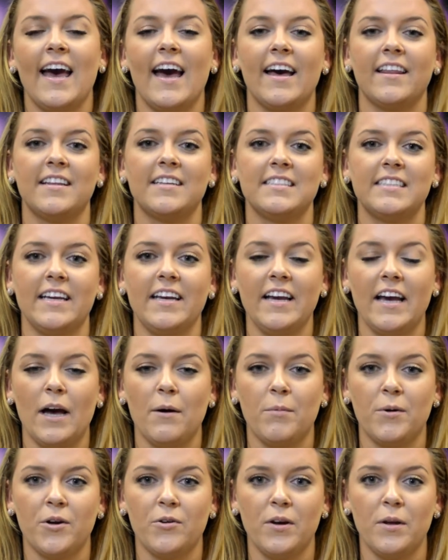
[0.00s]
at the state
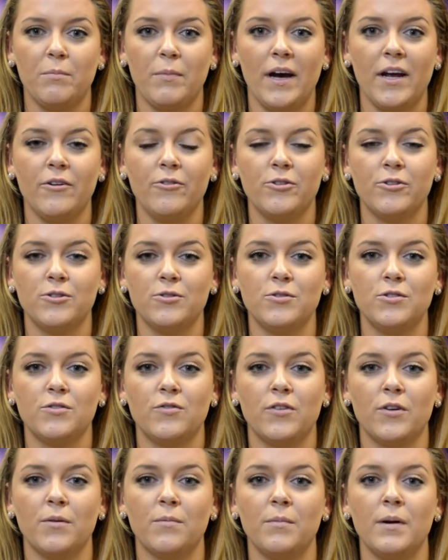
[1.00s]
capitol in Baton Rouge
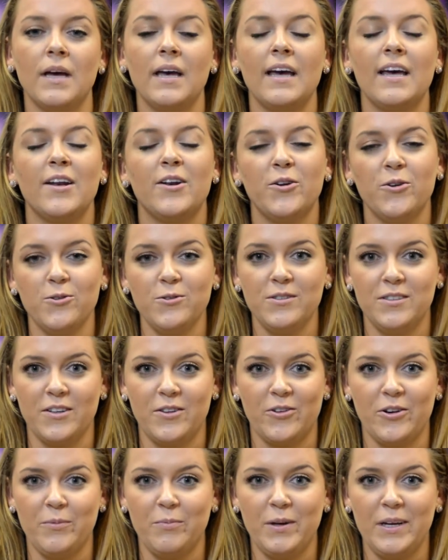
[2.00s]
from noon to
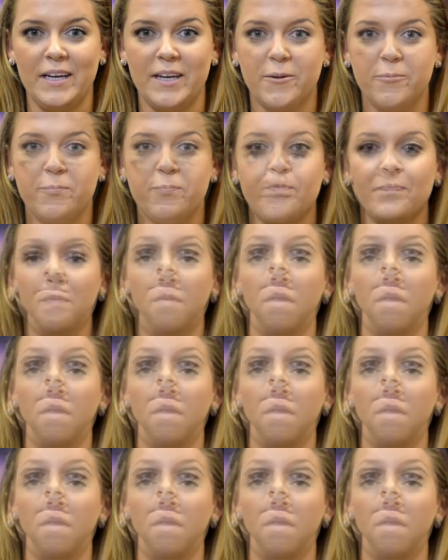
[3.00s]
3 p.m.